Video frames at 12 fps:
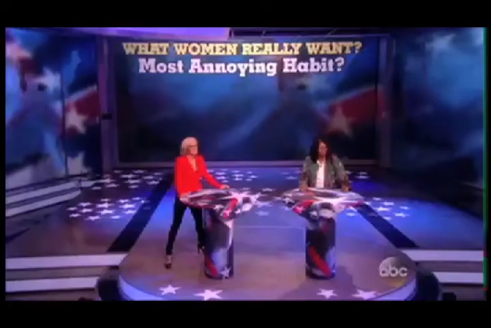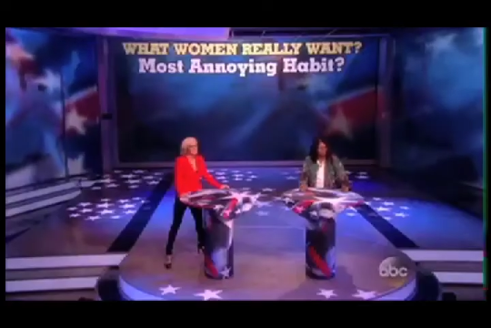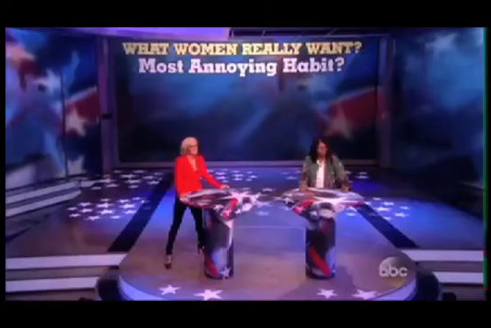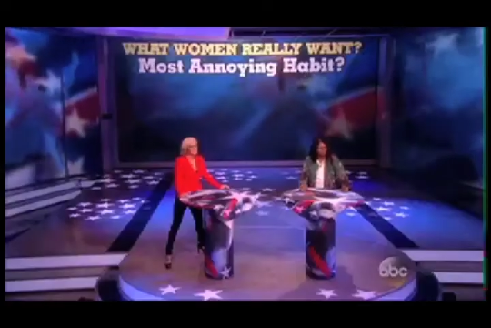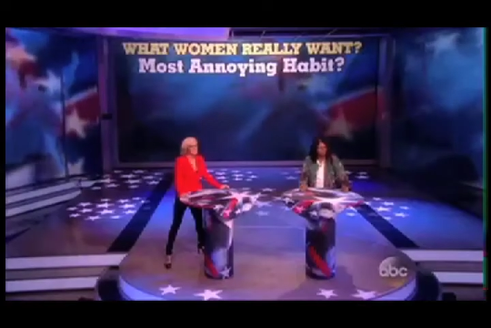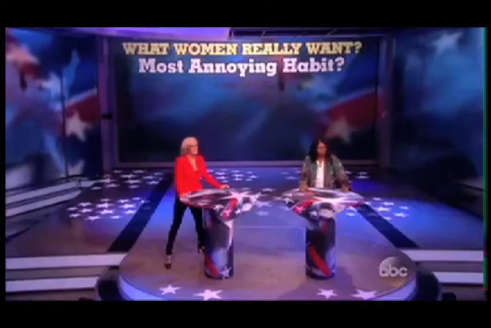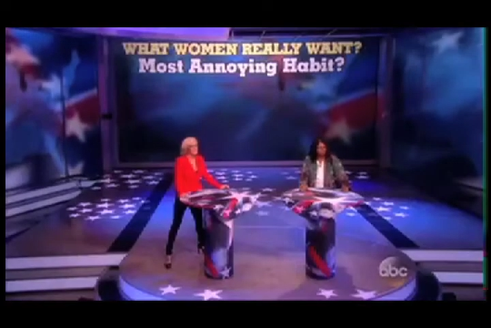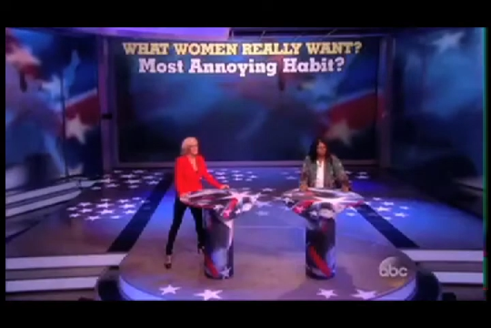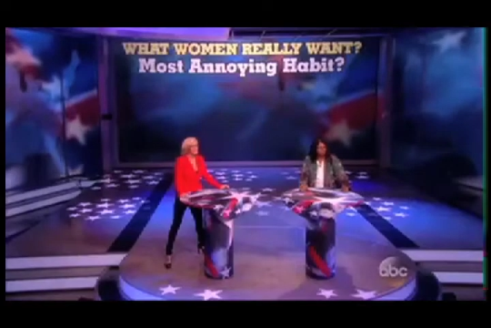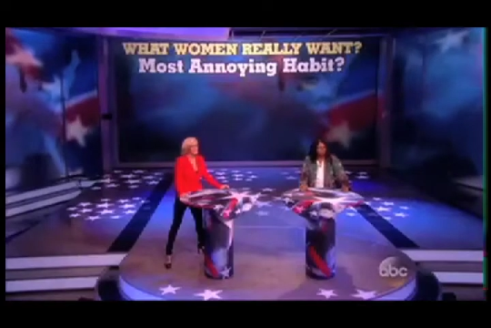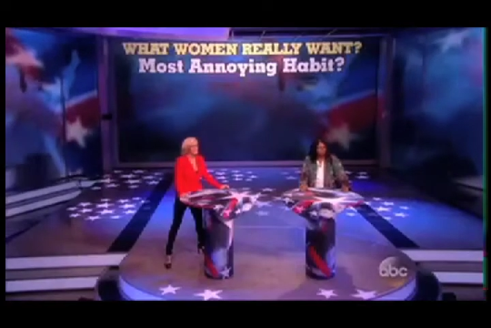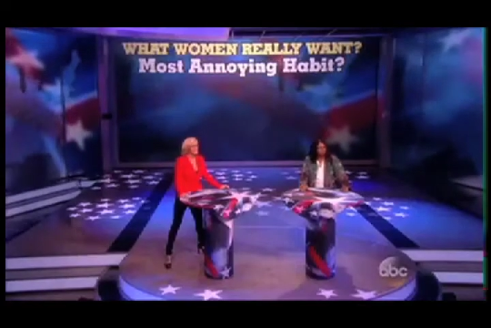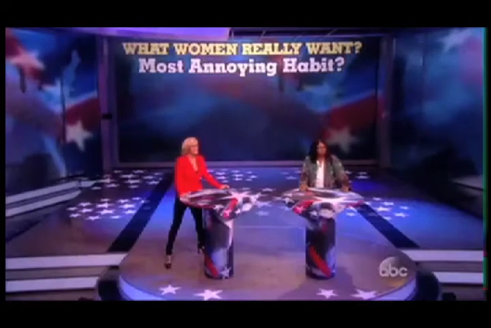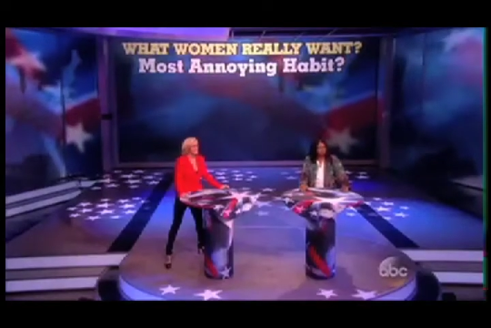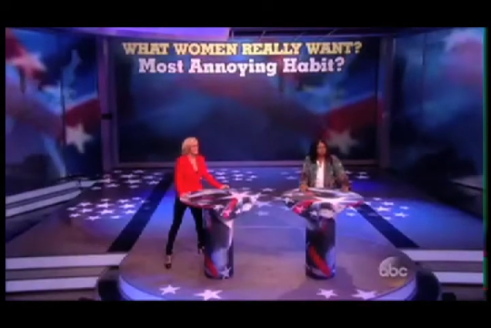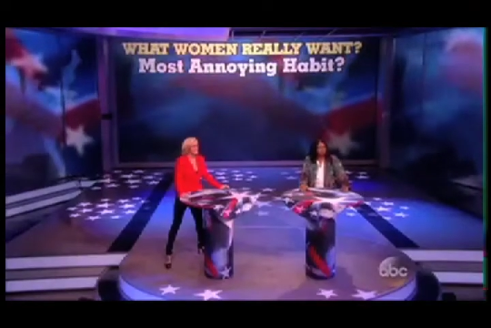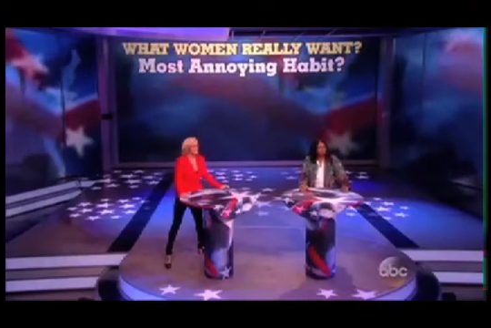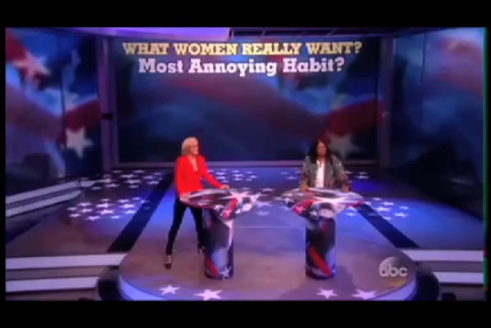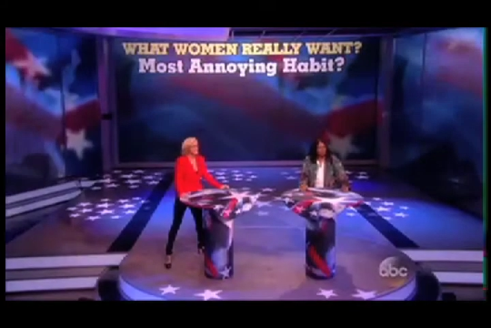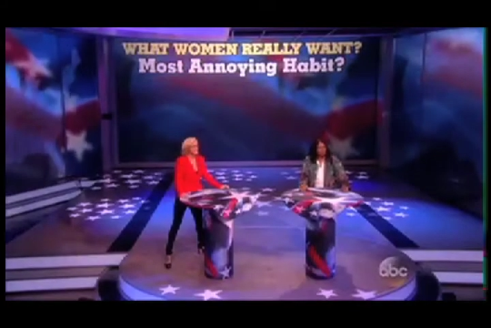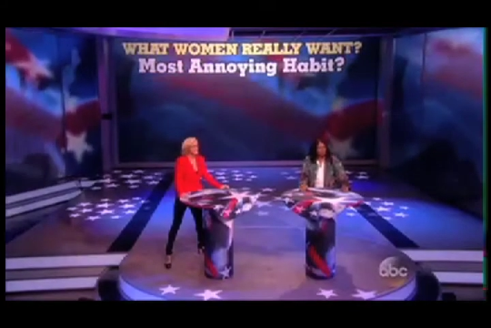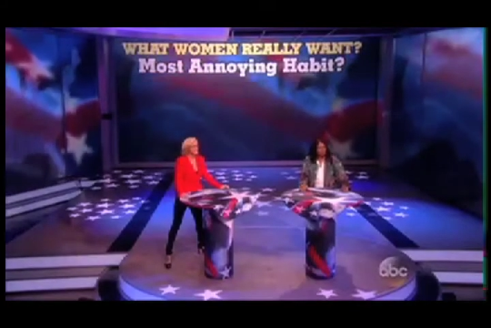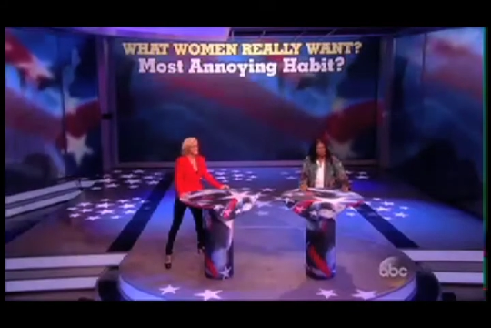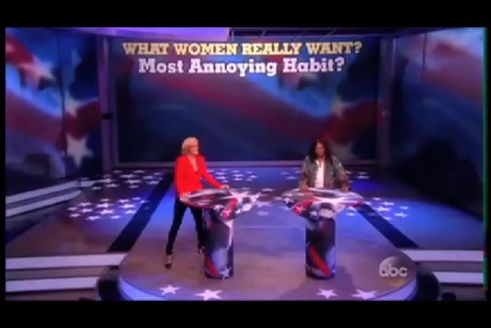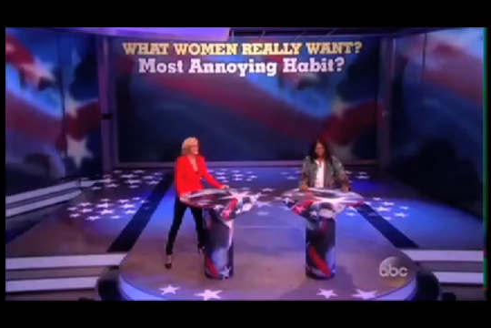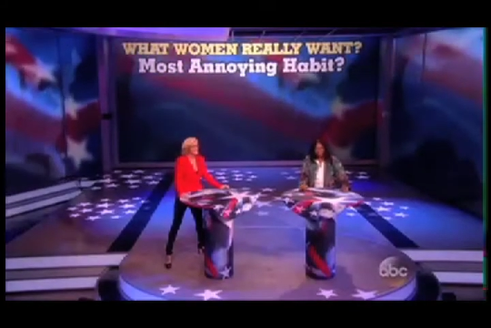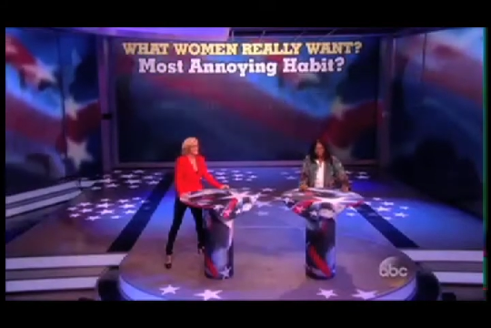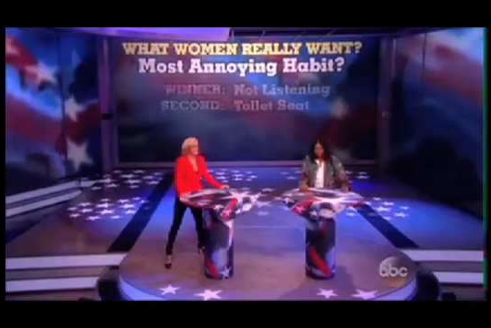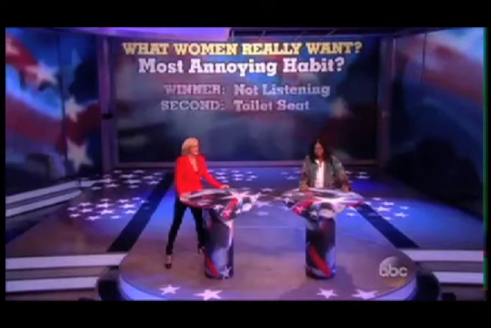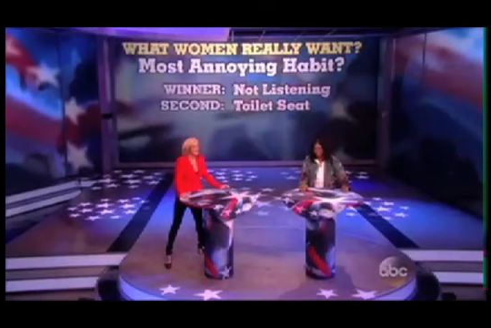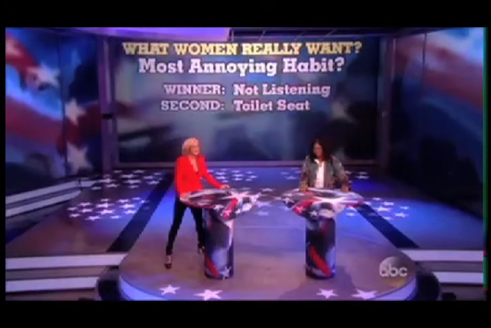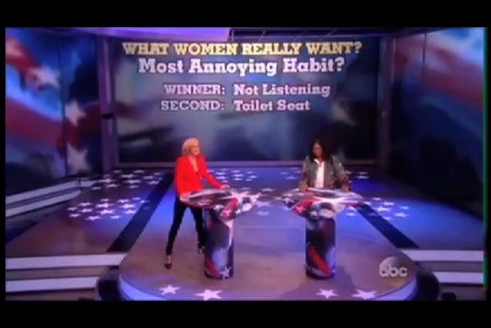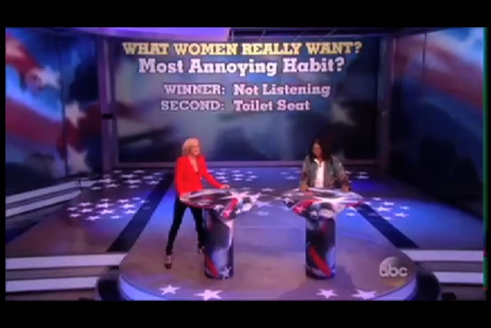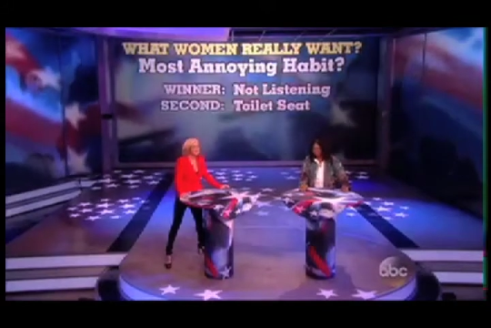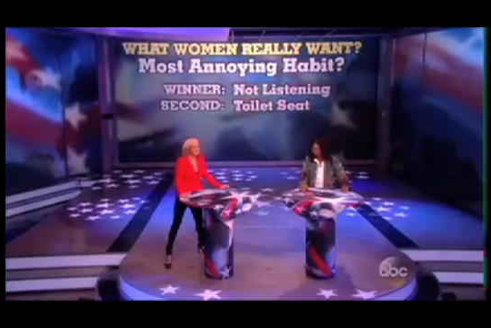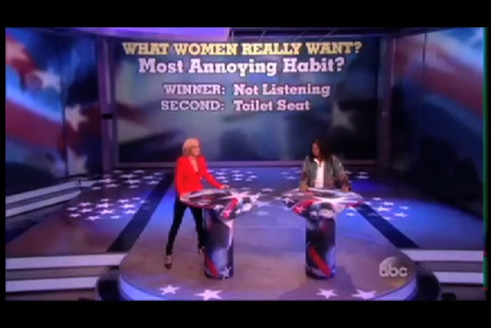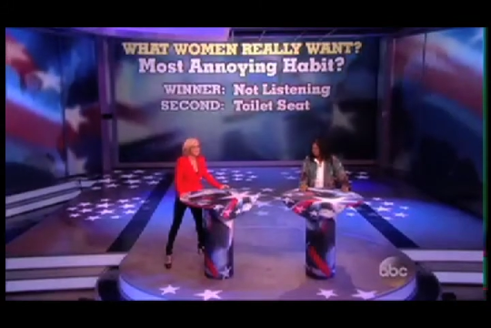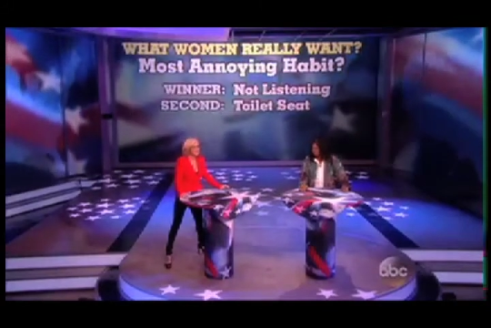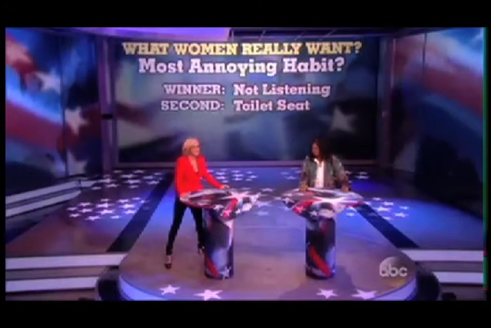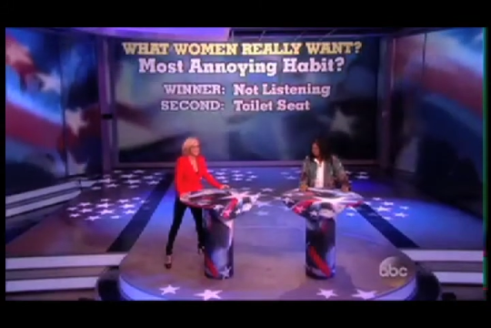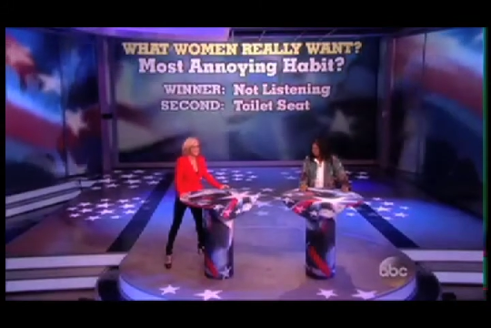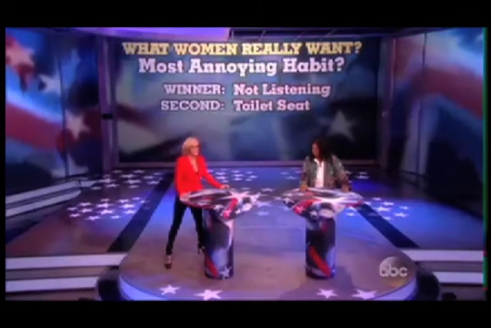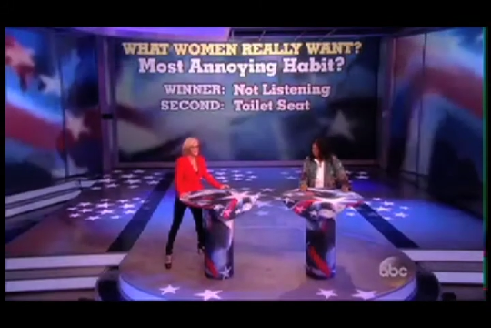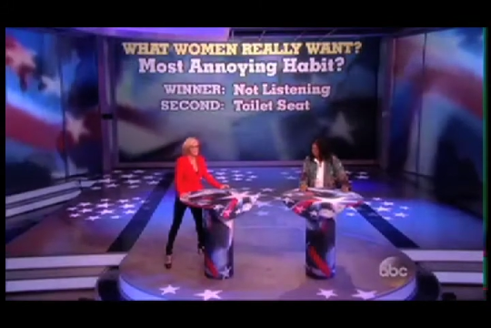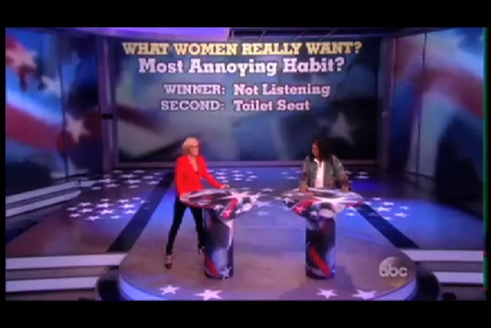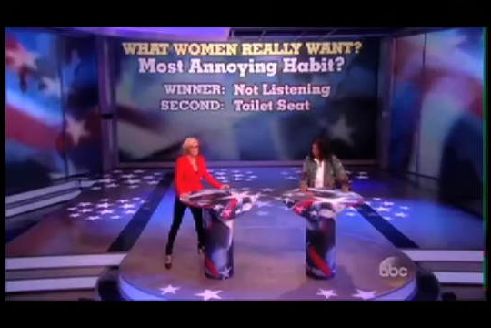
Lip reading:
(no speaker visible)